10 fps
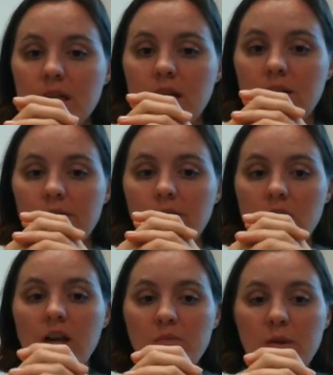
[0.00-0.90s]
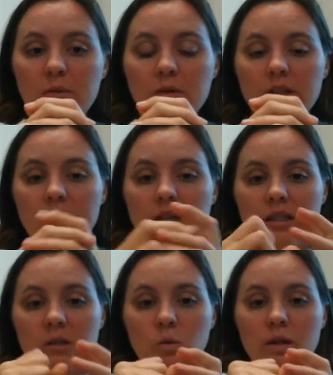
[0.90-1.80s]
if a lot of people are living in
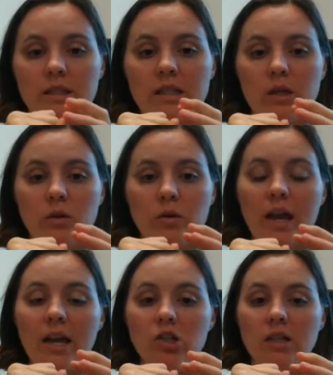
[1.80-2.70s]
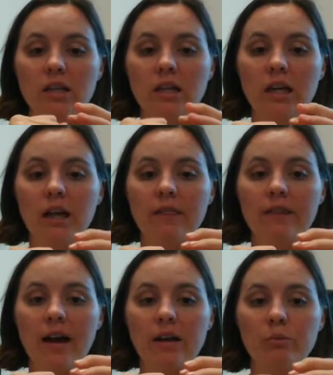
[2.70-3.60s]
this one single location,
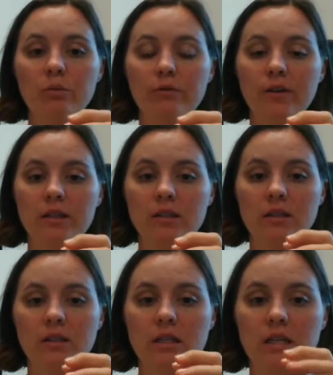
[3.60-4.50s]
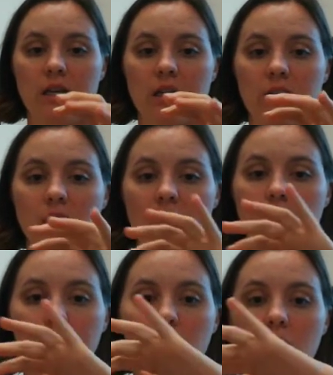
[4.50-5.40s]
that prevents the need
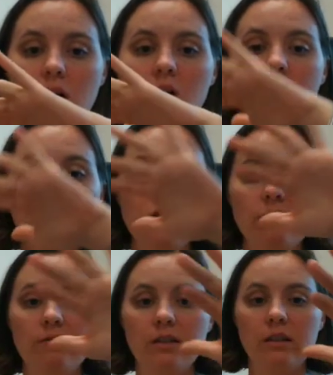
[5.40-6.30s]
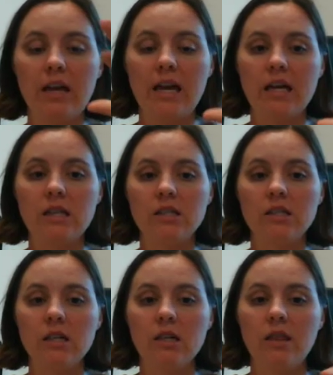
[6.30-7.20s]
for all of the land
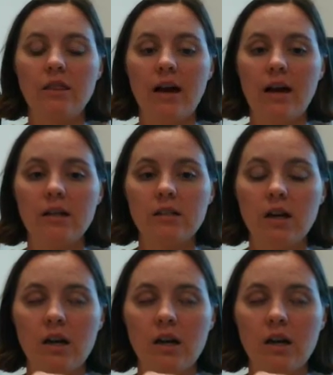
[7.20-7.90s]
that